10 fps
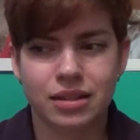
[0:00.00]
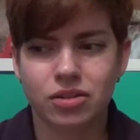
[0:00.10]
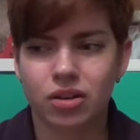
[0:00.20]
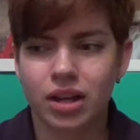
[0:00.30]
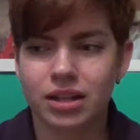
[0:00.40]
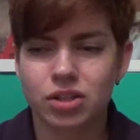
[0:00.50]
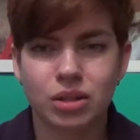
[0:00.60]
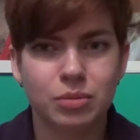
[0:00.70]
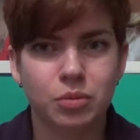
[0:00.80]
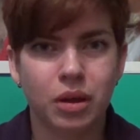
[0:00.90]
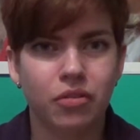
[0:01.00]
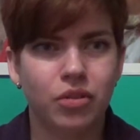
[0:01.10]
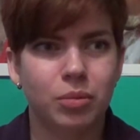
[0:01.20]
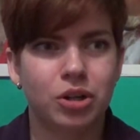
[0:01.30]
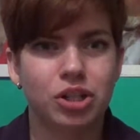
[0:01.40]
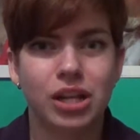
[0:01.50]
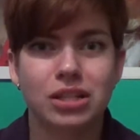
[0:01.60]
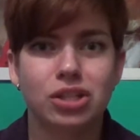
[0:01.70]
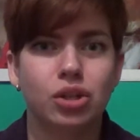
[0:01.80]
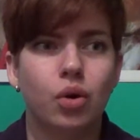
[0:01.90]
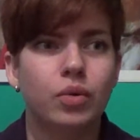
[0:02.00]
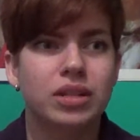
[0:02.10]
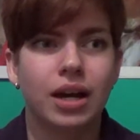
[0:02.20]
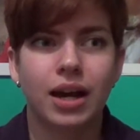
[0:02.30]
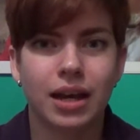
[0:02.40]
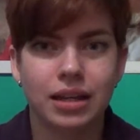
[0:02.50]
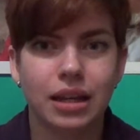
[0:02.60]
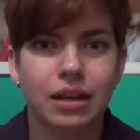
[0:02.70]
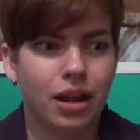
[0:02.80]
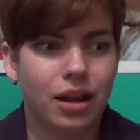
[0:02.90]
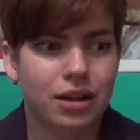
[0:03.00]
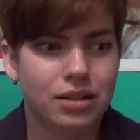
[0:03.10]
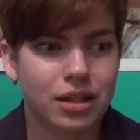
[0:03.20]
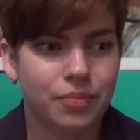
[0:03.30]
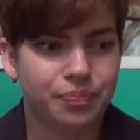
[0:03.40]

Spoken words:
it's all kind of stripped away from her. She has to go into hiding, and